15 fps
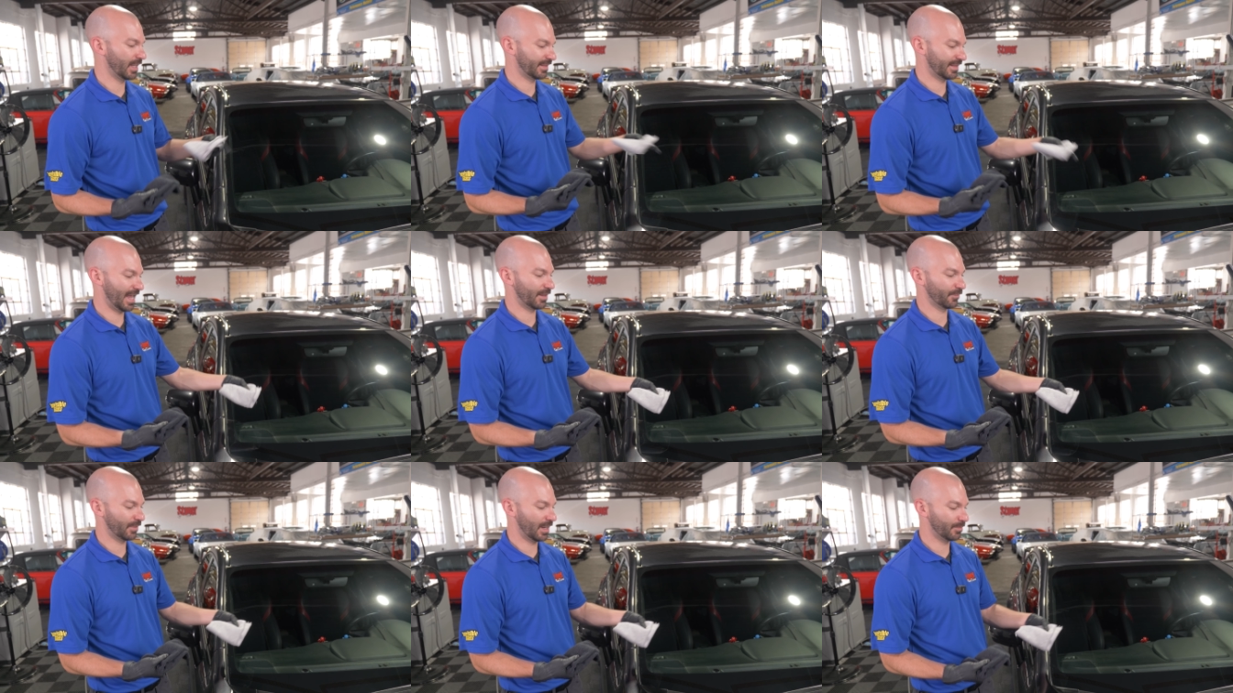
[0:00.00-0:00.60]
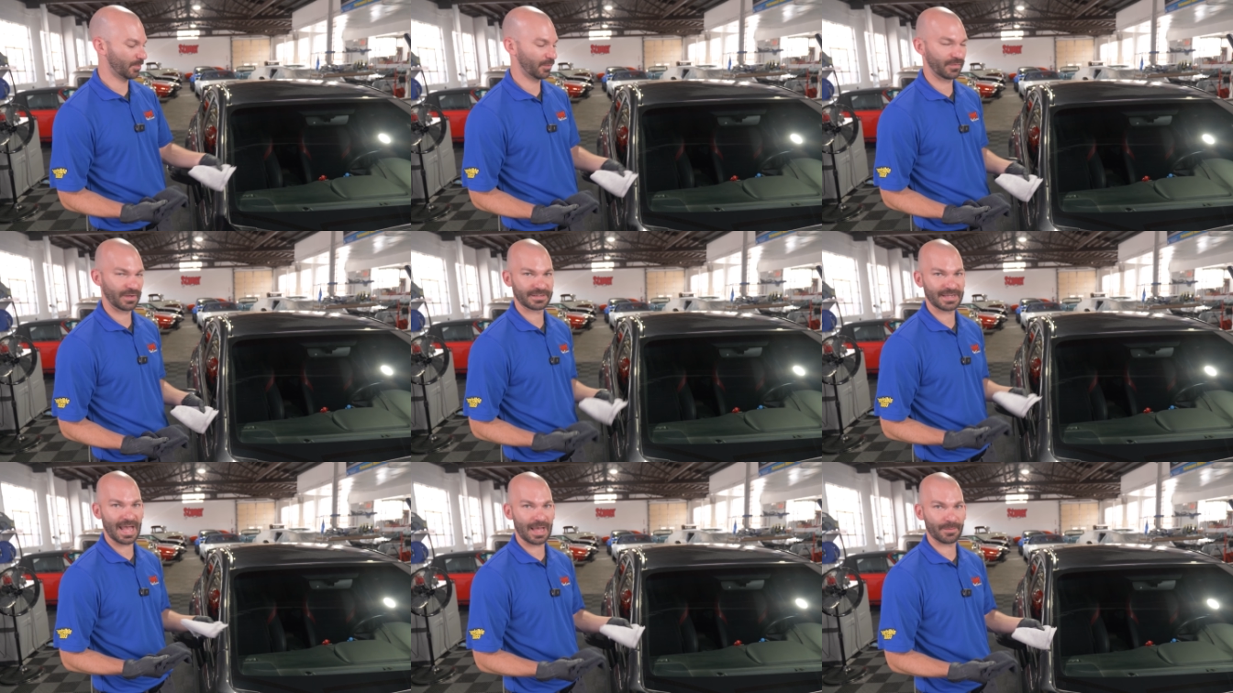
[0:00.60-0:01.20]
let that rainbow
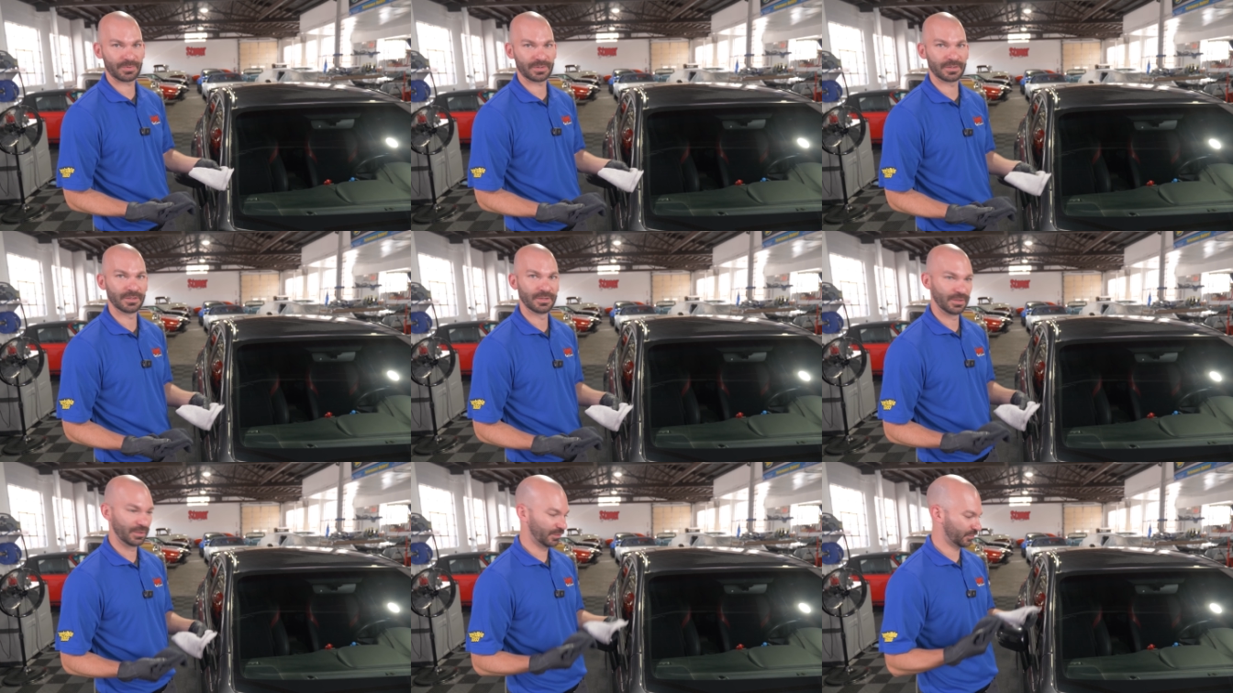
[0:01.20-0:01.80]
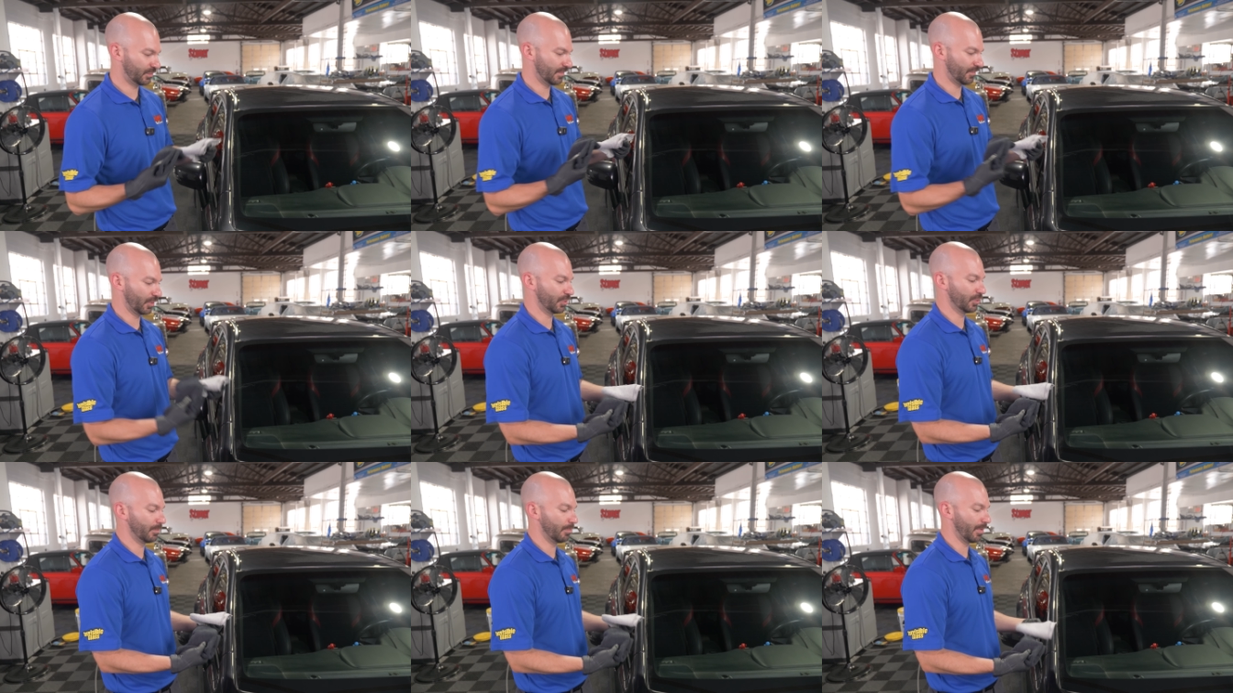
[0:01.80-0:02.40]
effect happen so you have
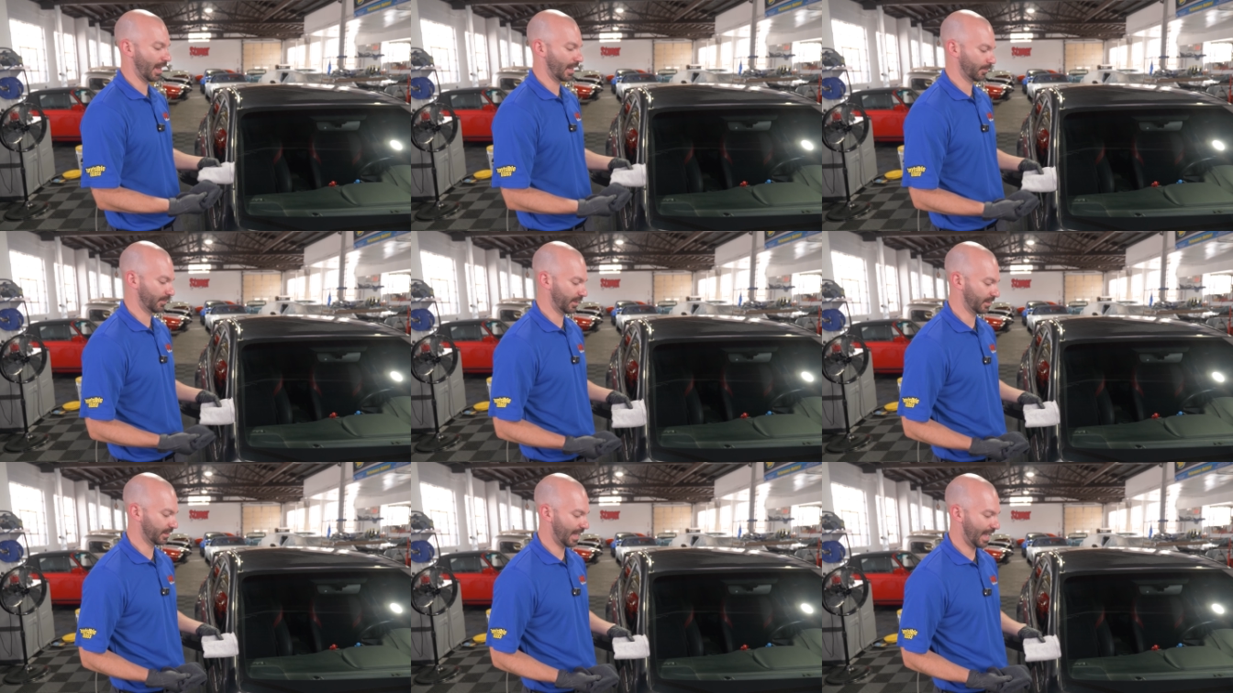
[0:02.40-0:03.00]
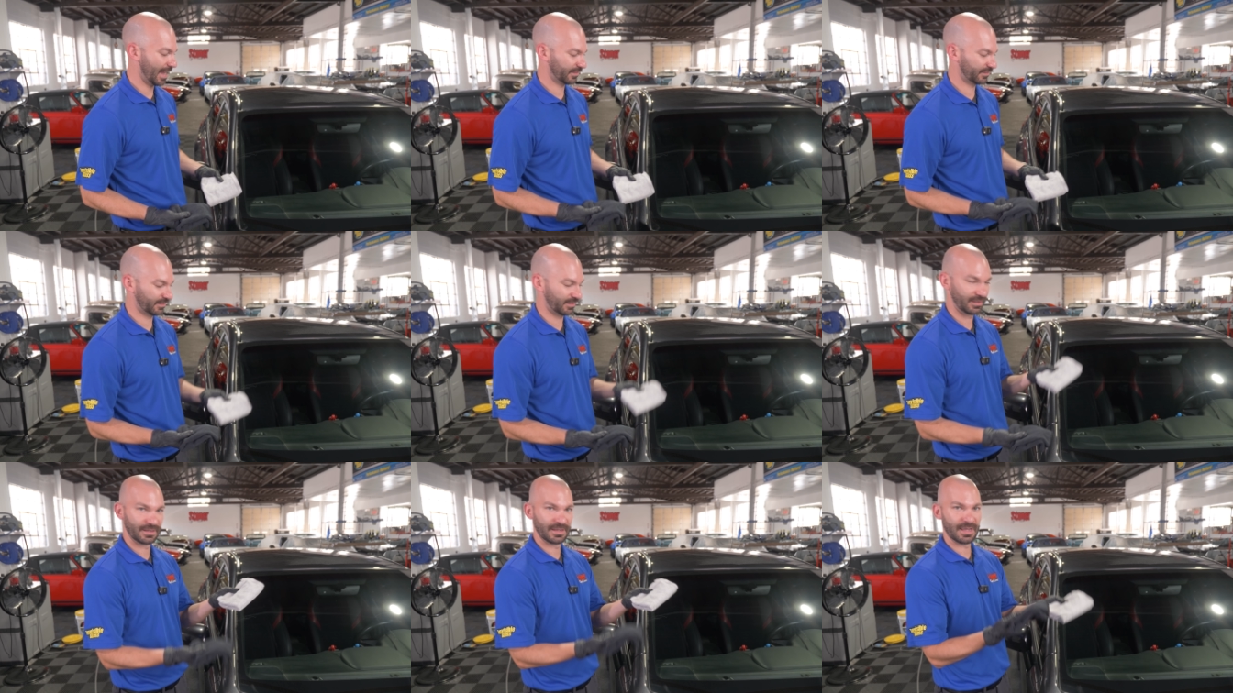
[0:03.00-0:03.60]
a good bond with the
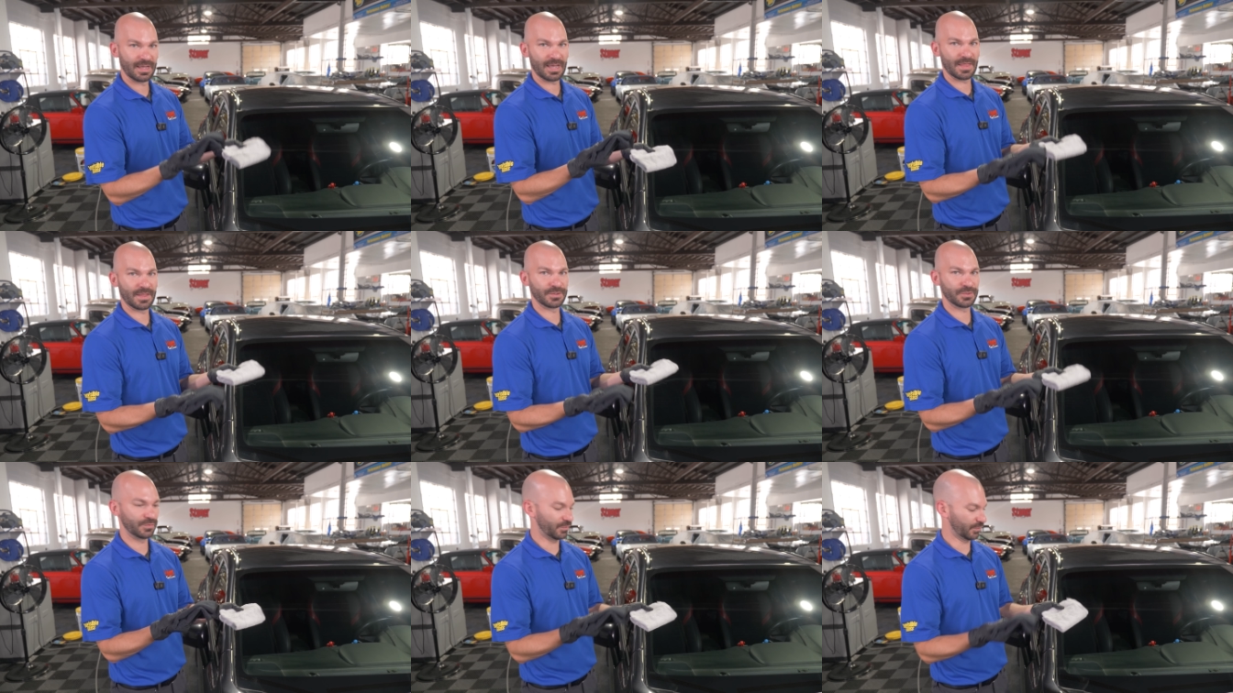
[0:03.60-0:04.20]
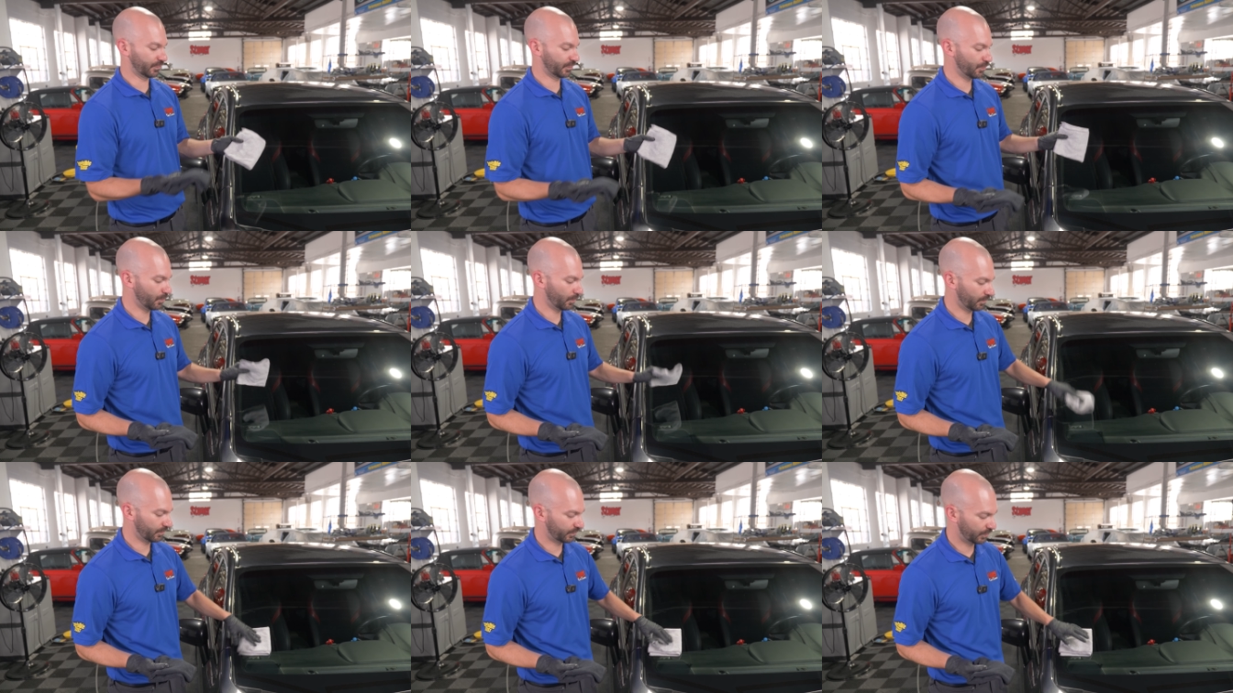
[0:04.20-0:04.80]
glass. Then use your
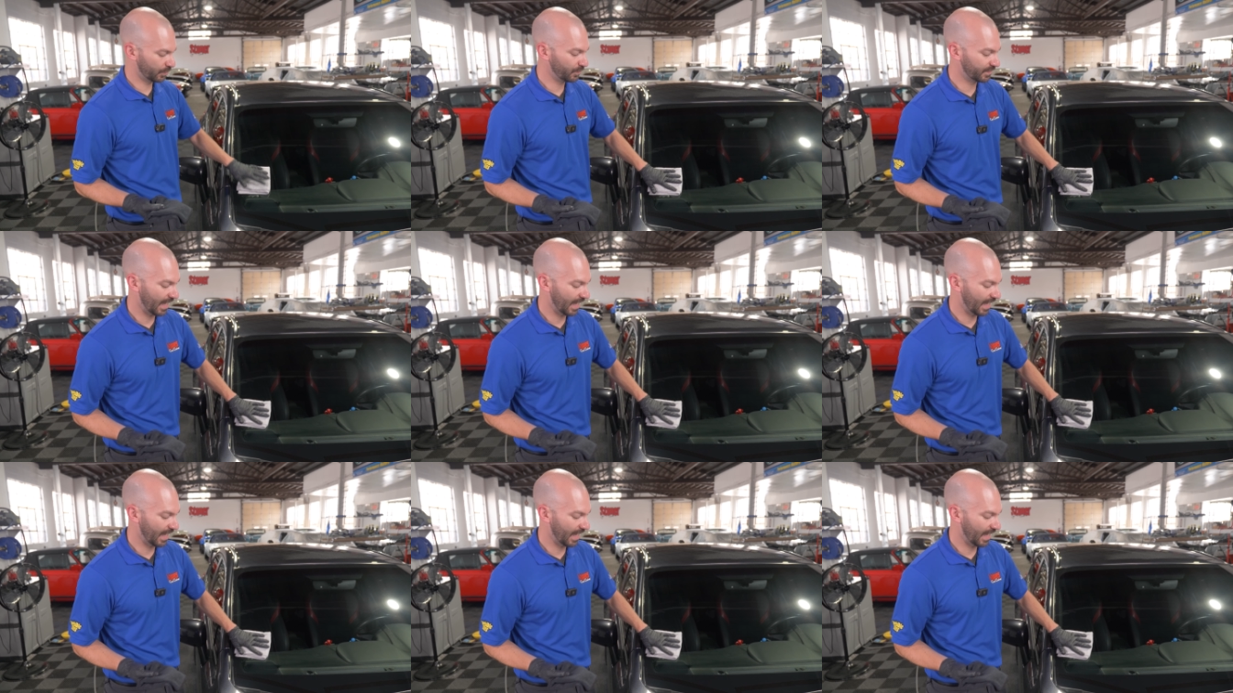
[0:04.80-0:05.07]
two